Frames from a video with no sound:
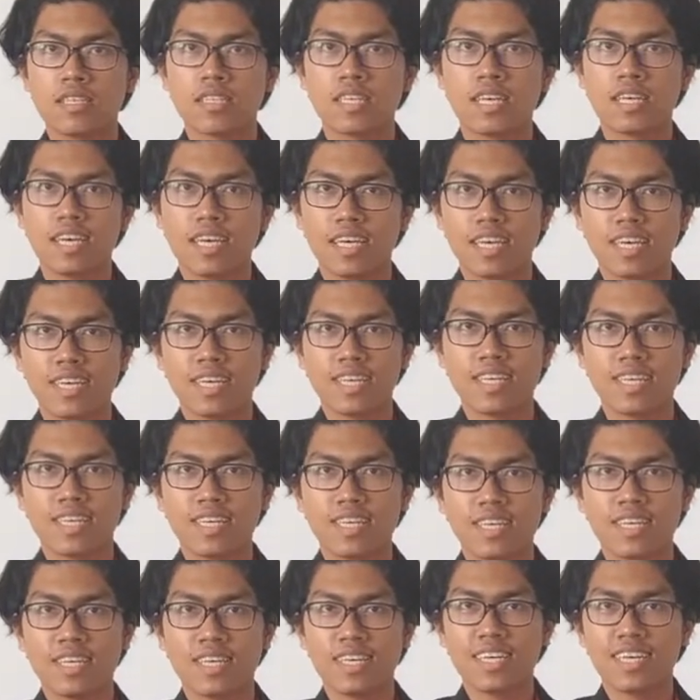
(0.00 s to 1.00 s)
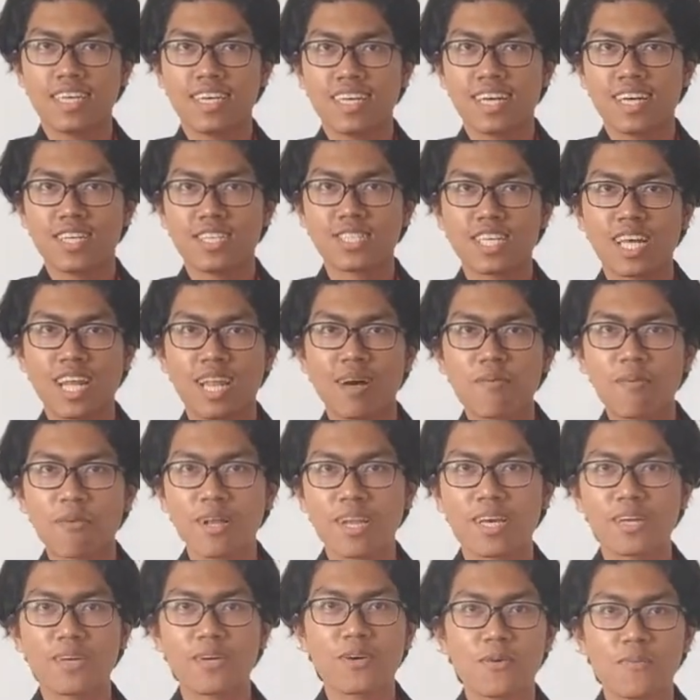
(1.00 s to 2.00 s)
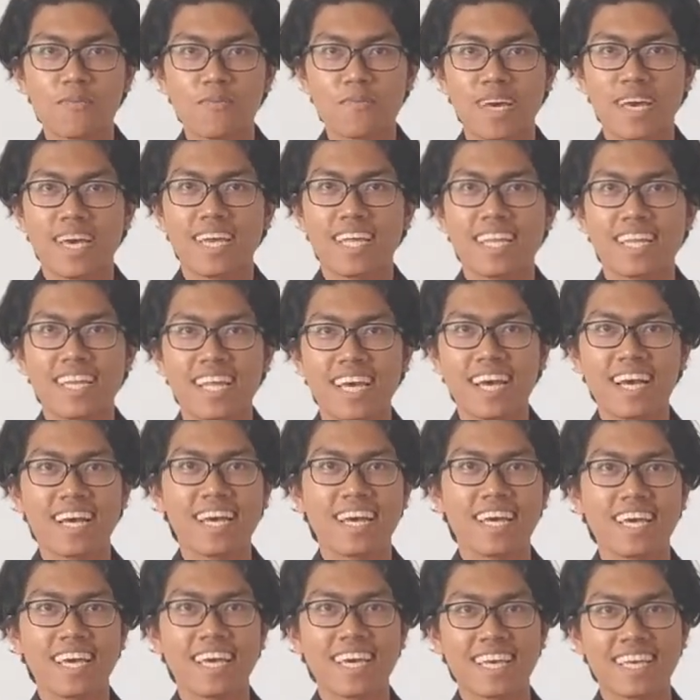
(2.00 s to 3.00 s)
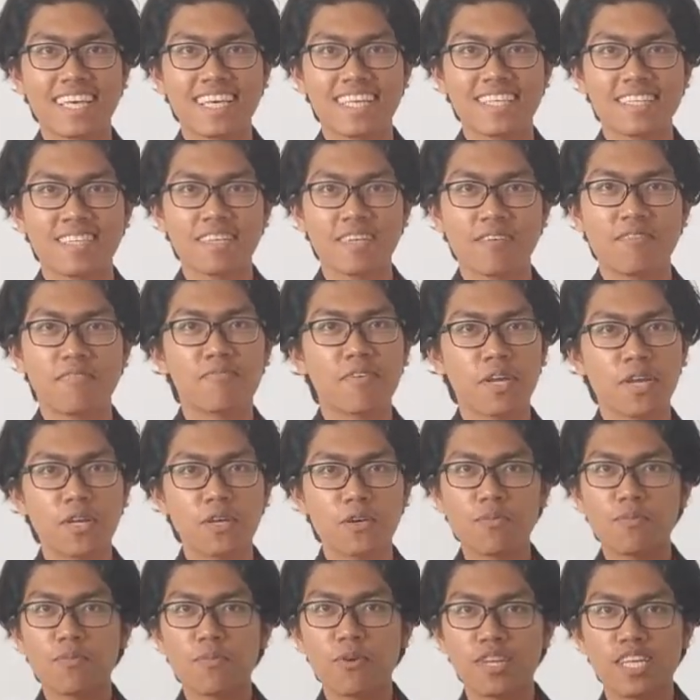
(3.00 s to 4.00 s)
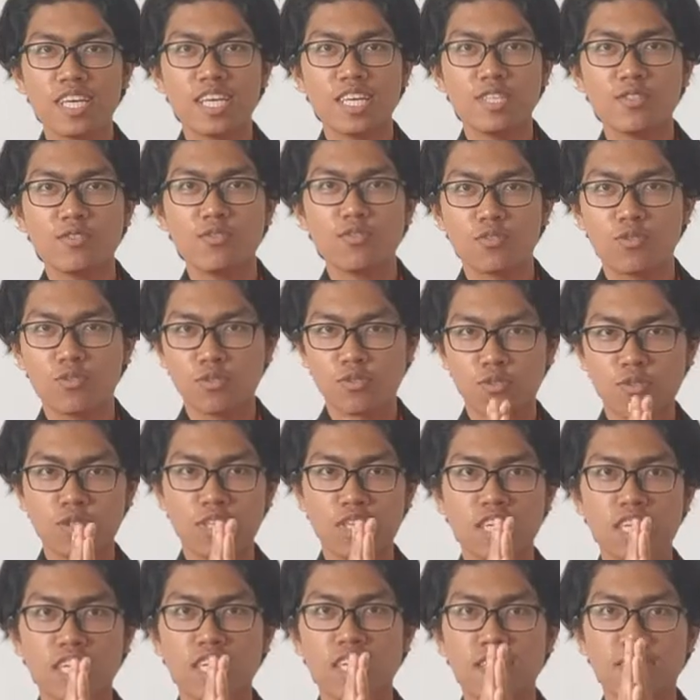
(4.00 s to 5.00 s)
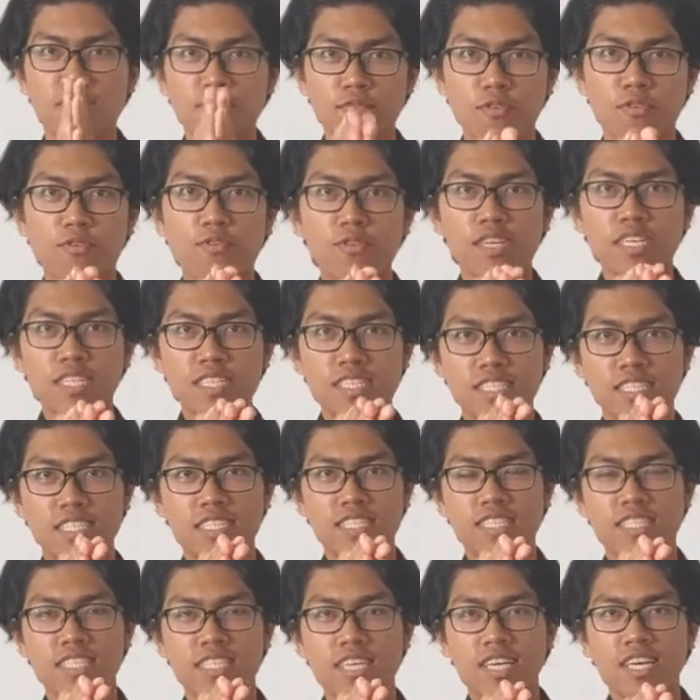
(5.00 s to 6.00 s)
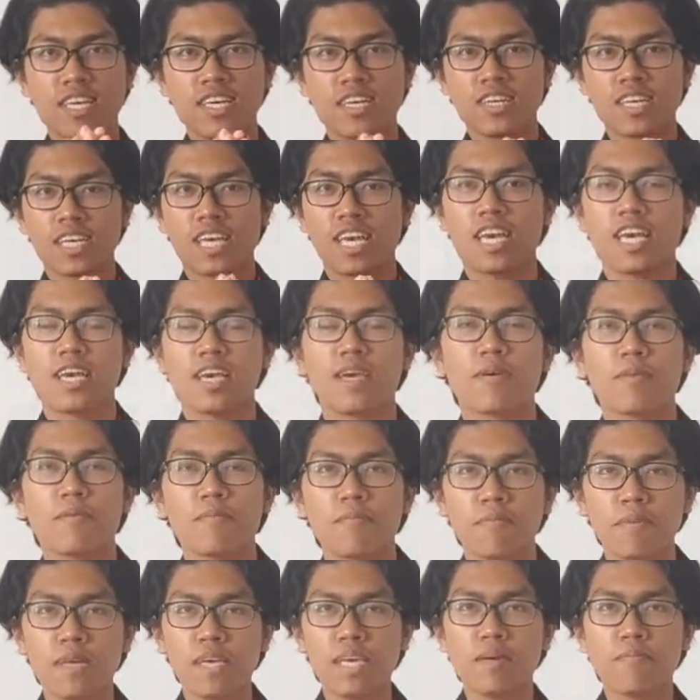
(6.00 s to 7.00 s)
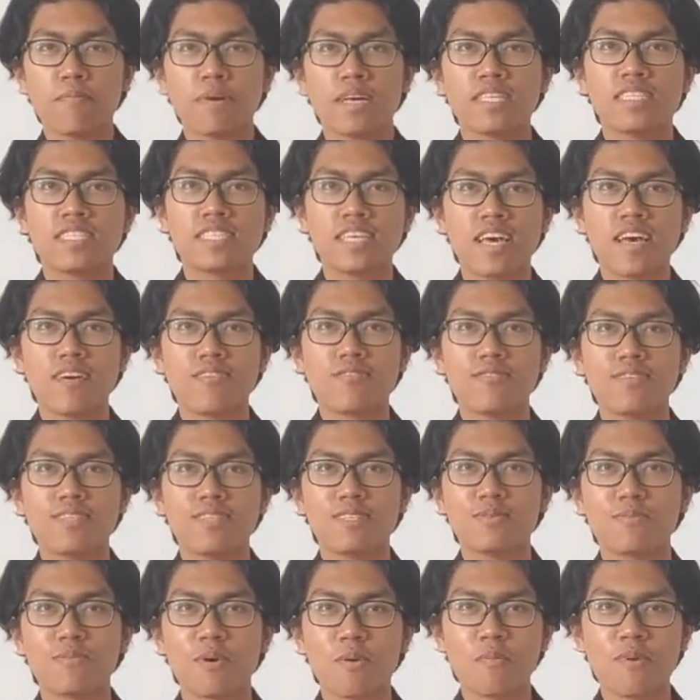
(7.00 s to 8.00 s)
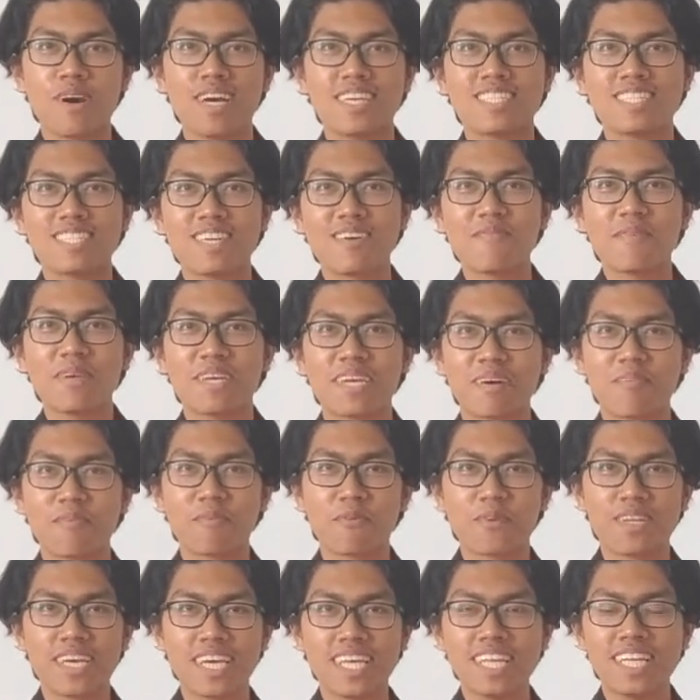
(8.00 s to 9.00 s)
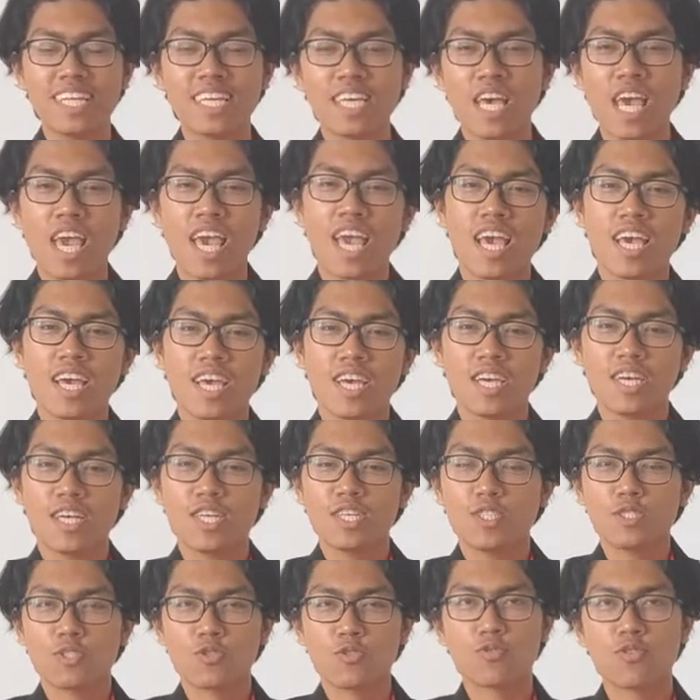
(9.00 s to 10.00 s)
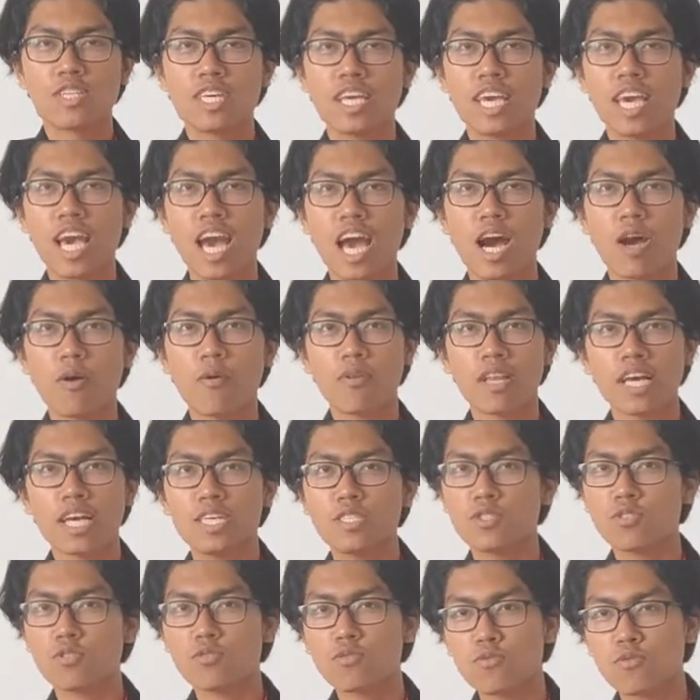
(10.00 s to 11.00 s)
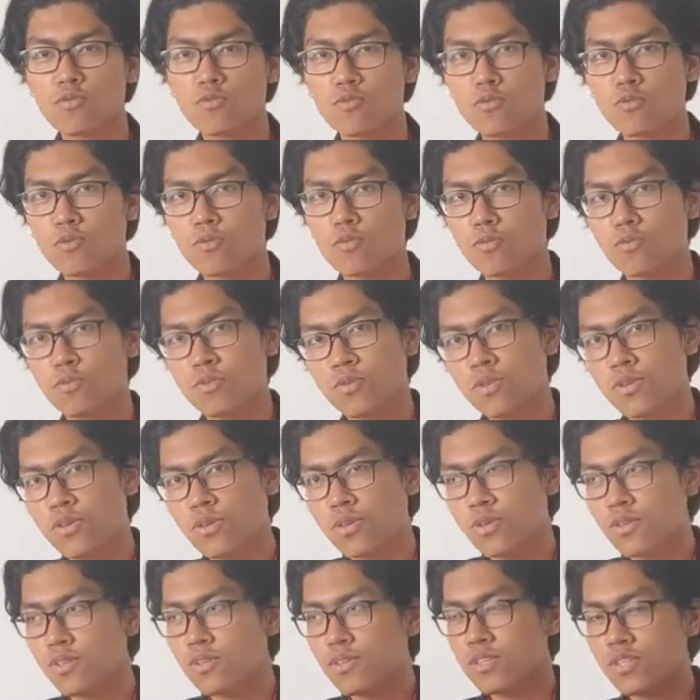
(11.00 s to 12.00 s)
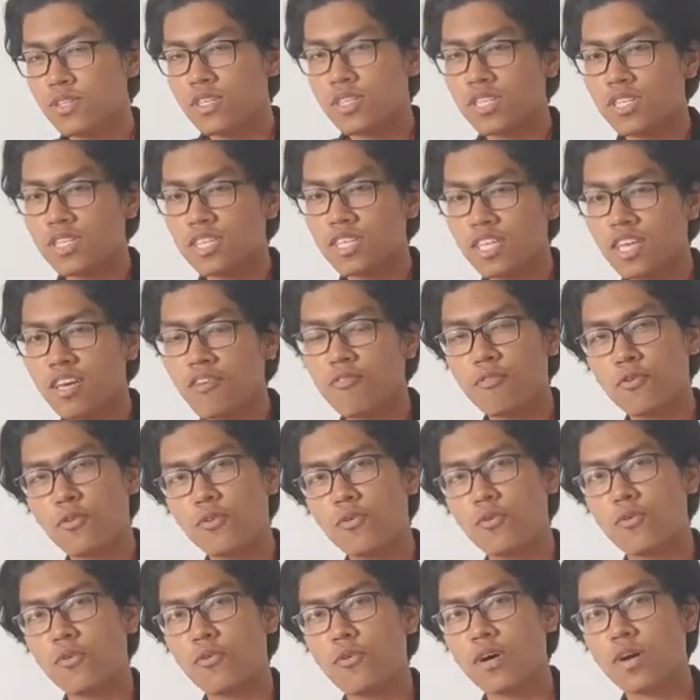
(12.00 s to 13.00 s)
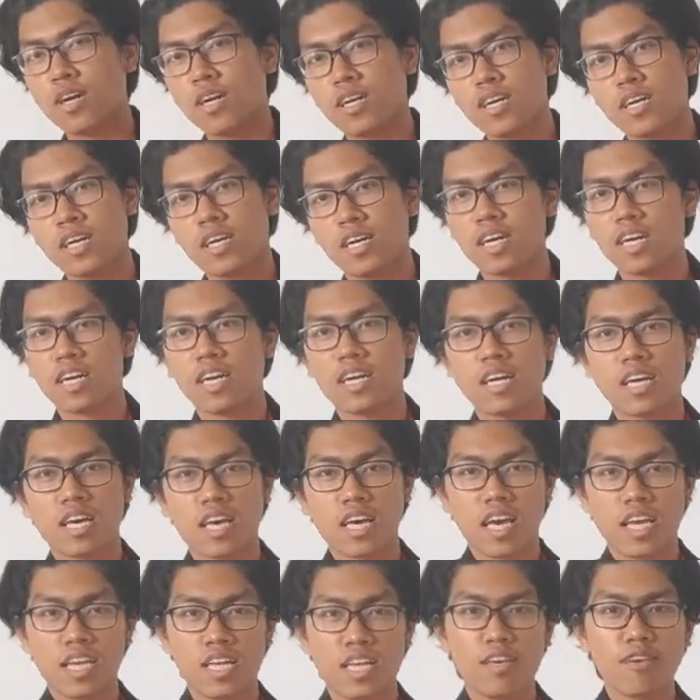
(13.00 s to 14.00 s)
Okay. Assalamualaikum and hi. A very good morning to the viewers. Okay, me myself is Muhammad Ashraf bin Kamaldin. Today I would like to give you an